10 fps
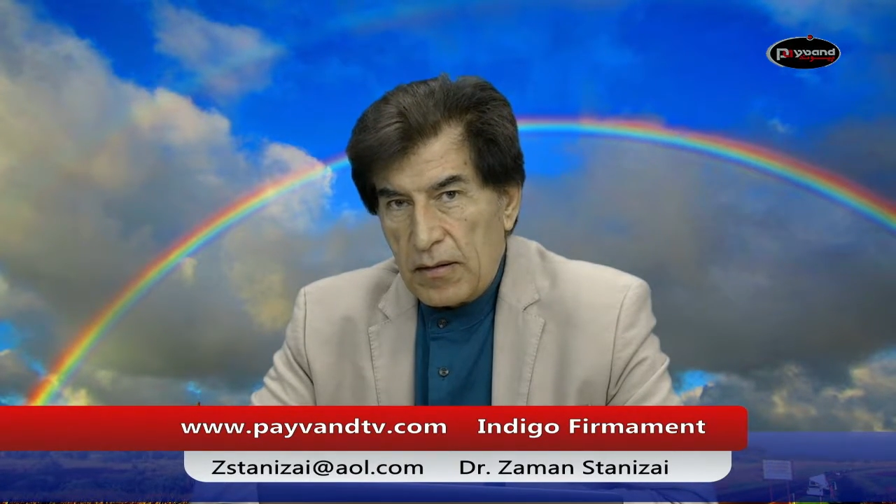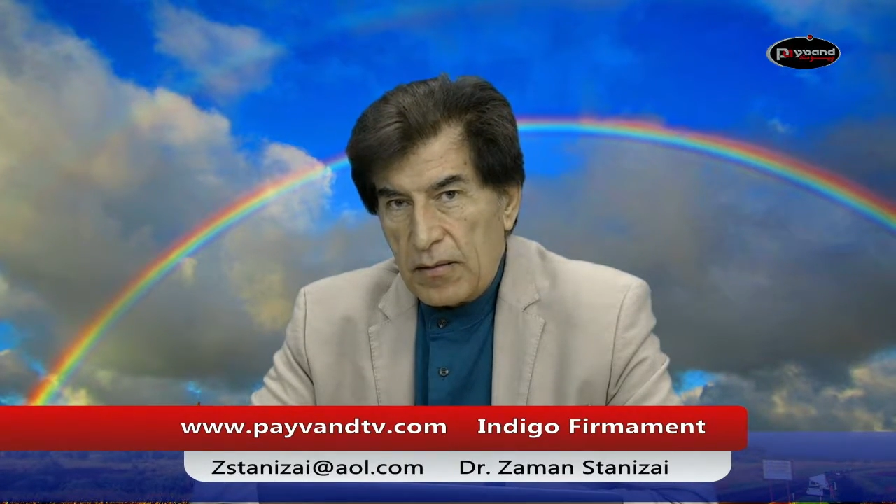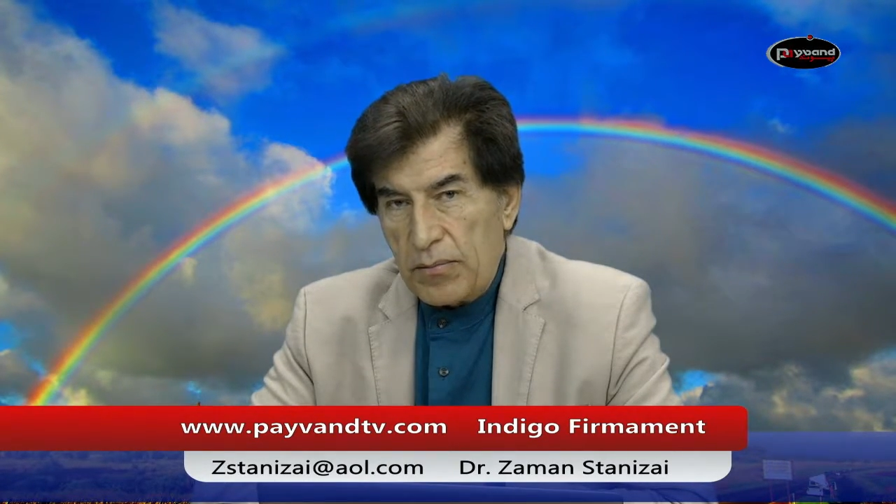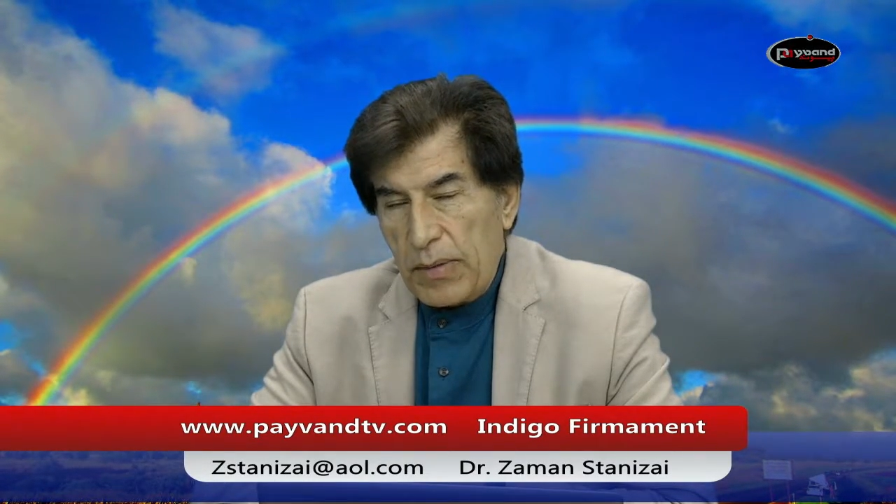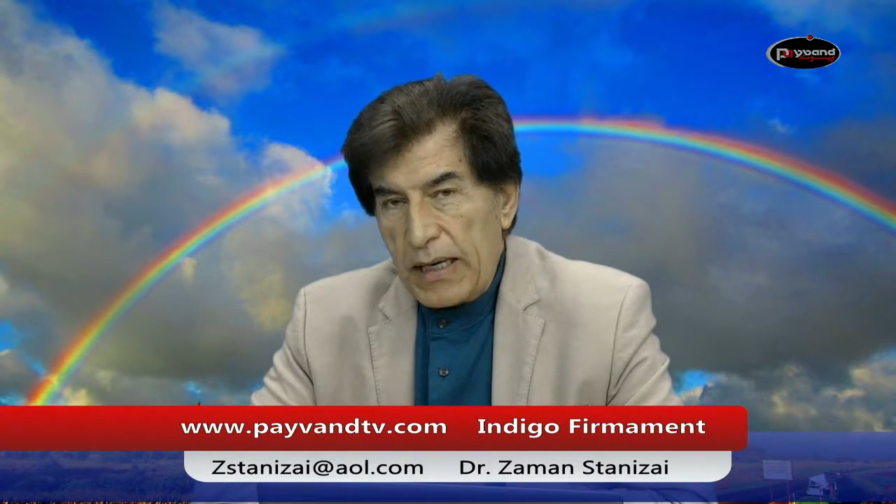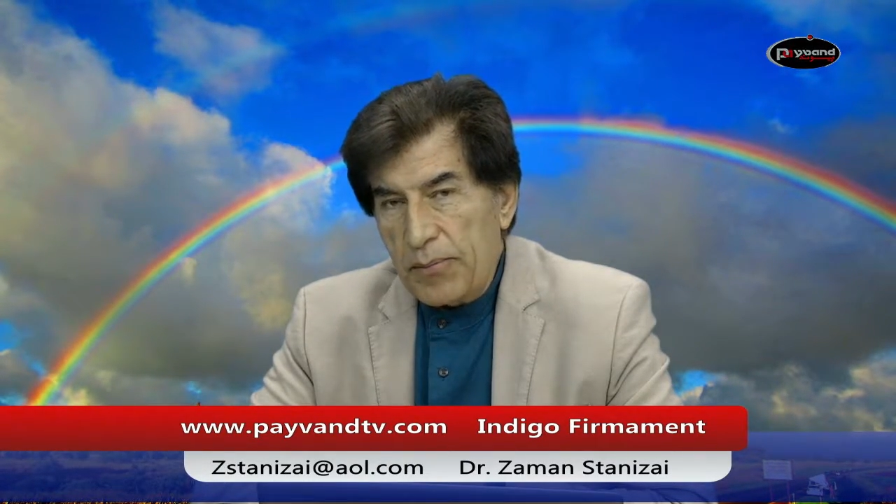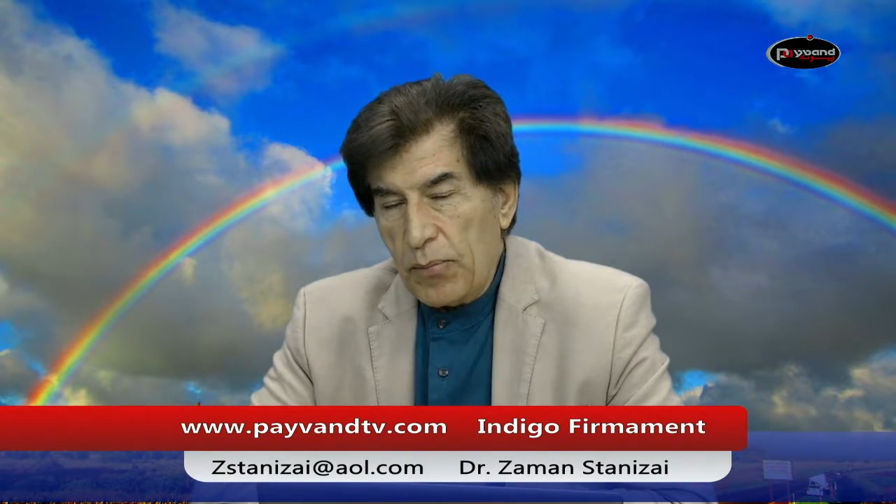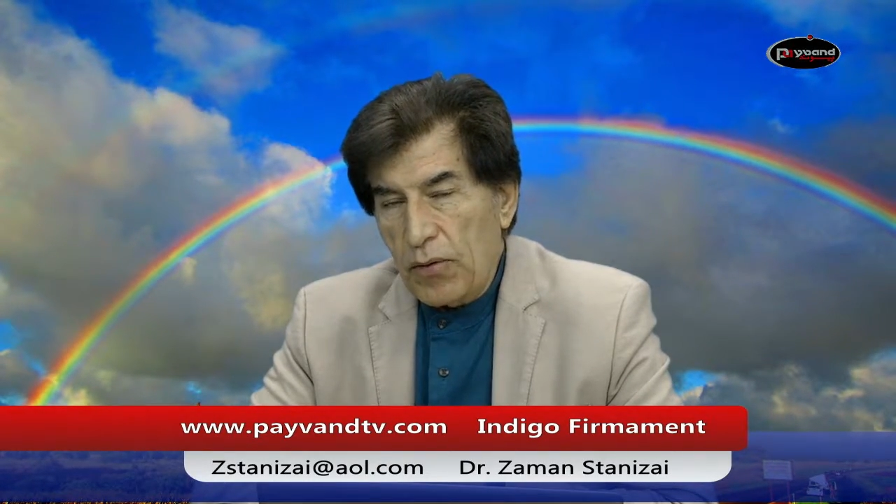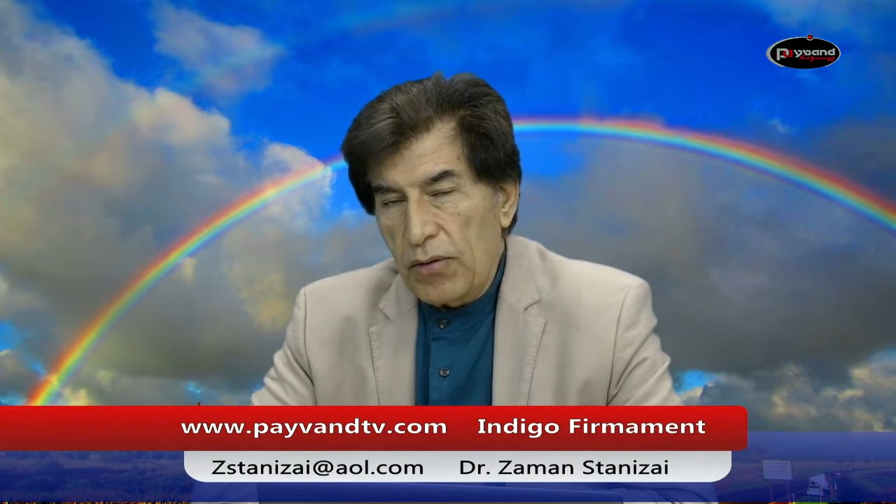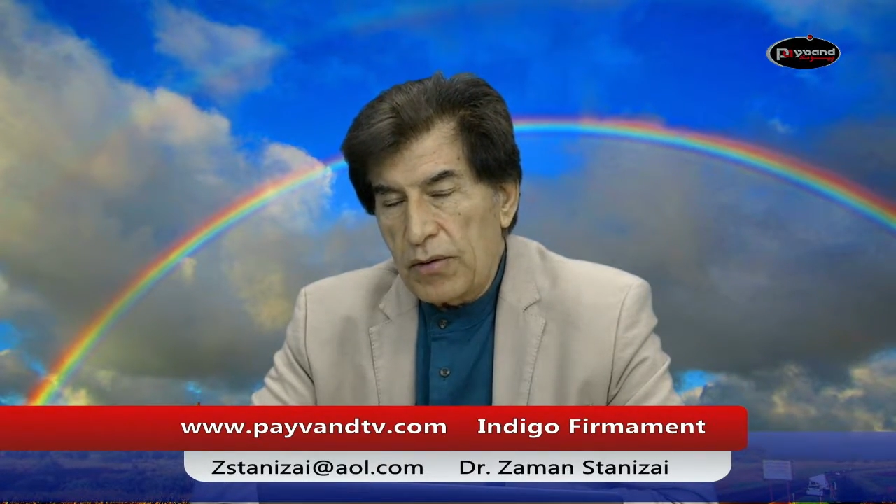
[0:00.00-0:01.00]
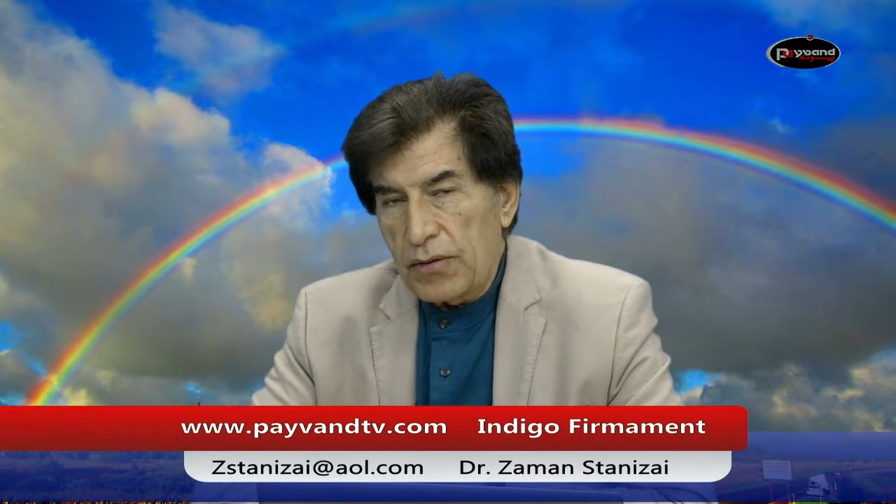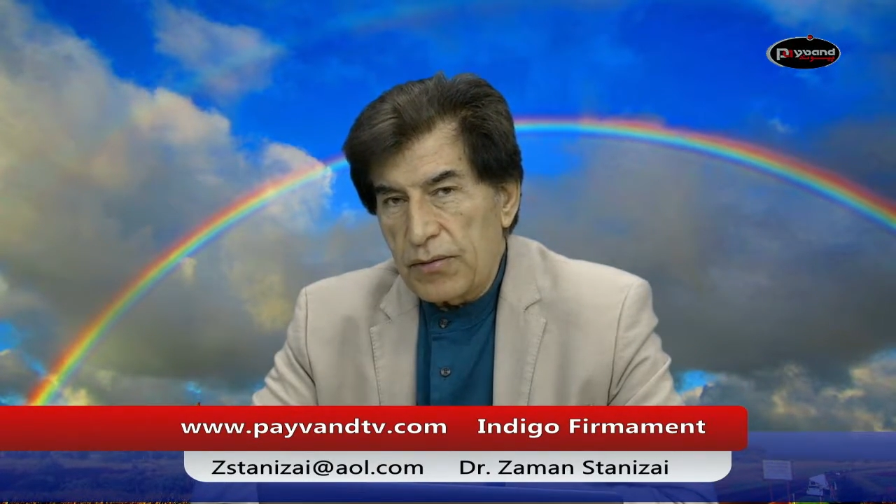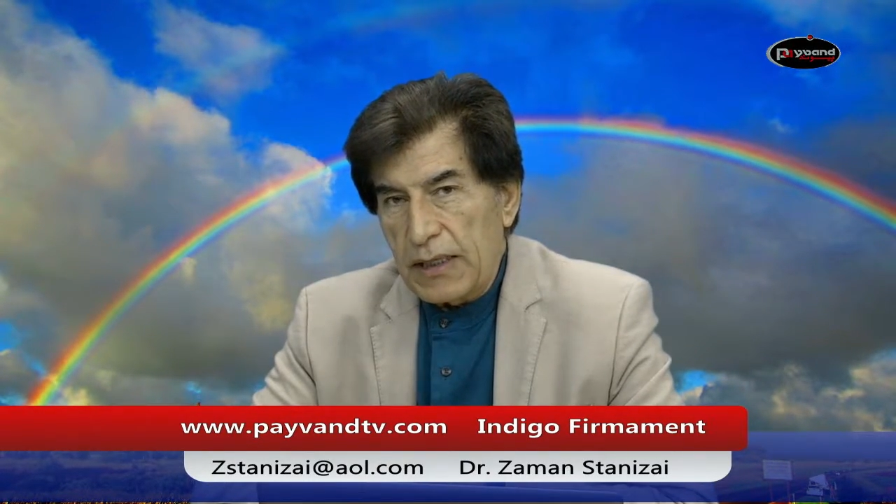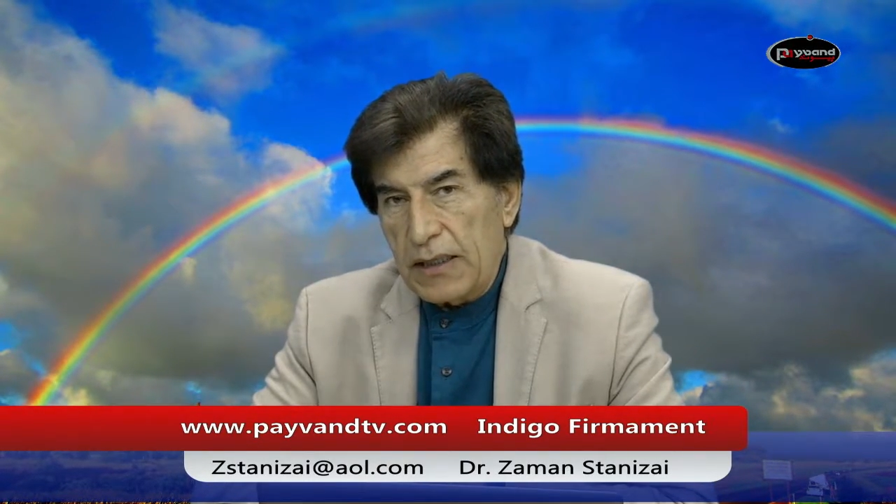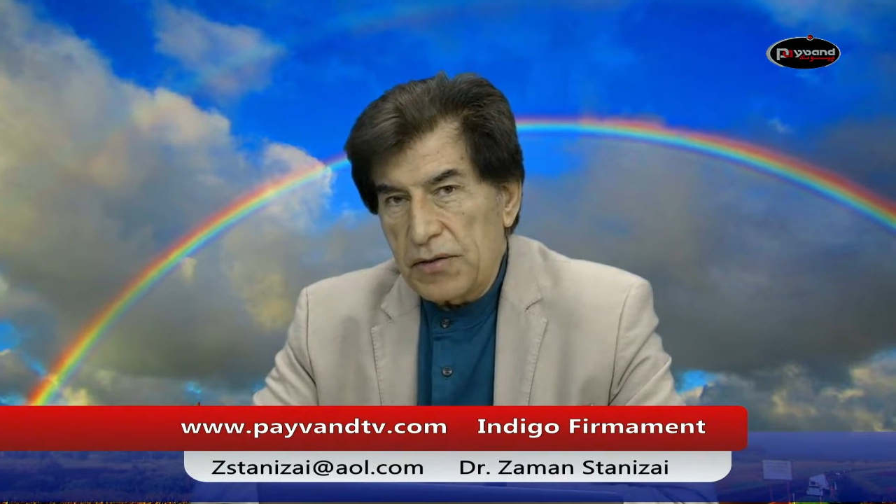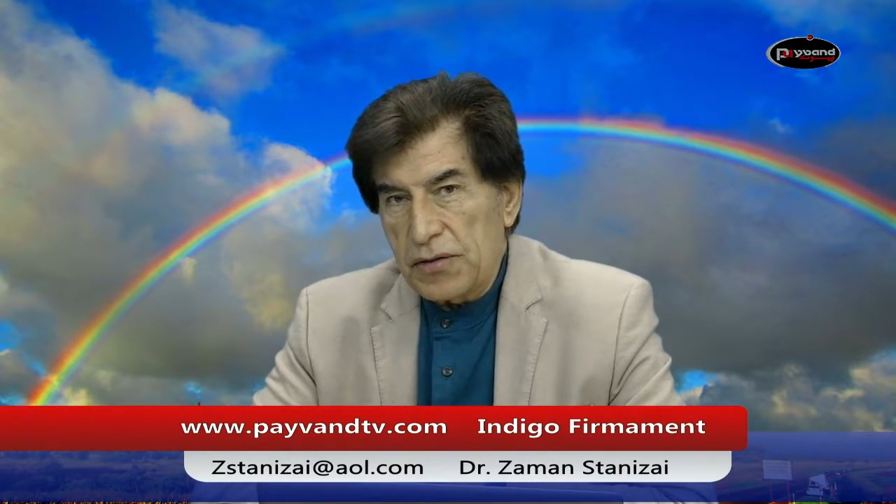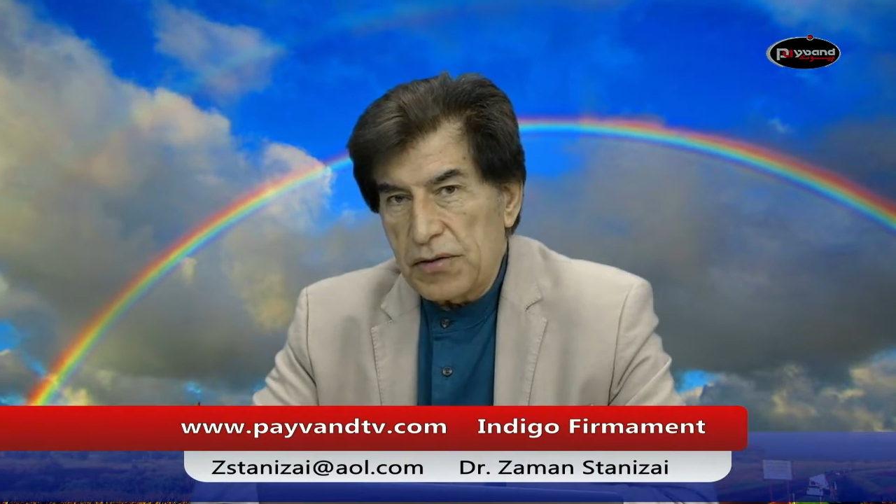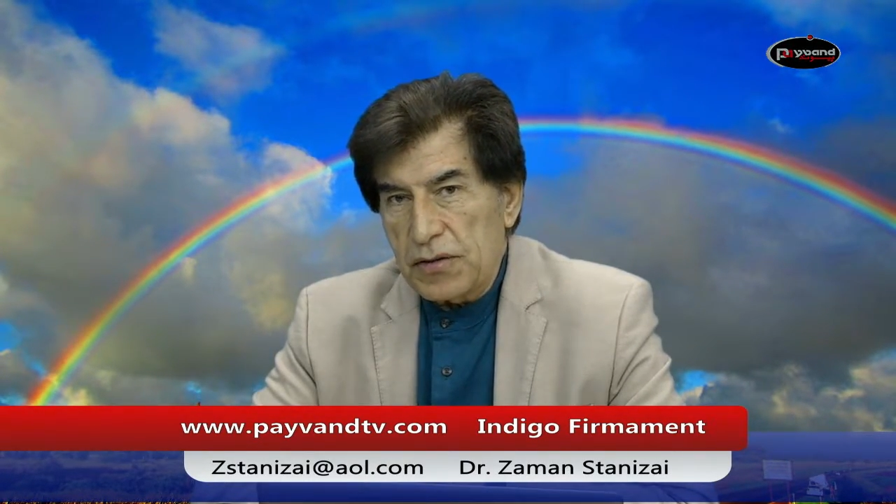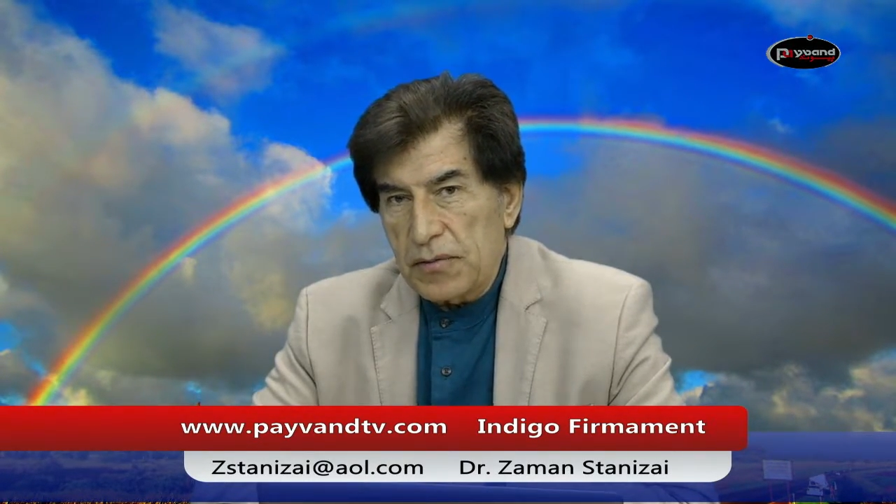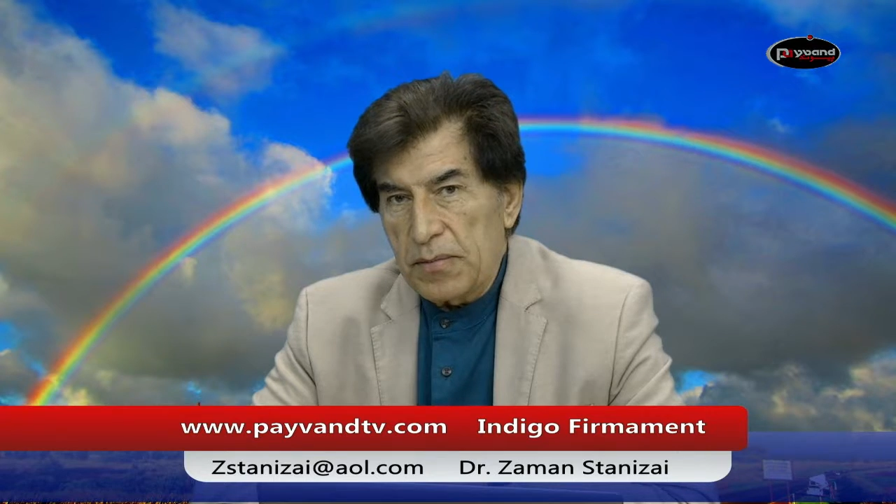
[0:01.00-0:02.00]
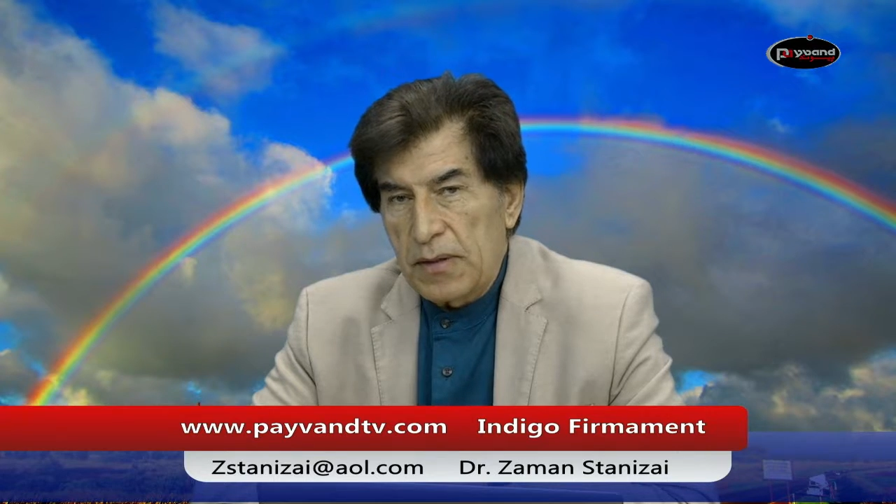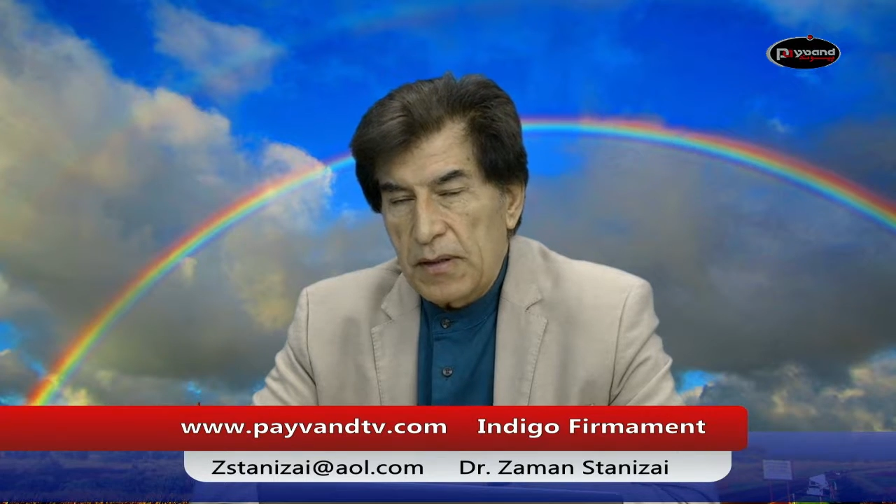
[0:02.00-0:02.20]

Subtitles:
bipolar relationship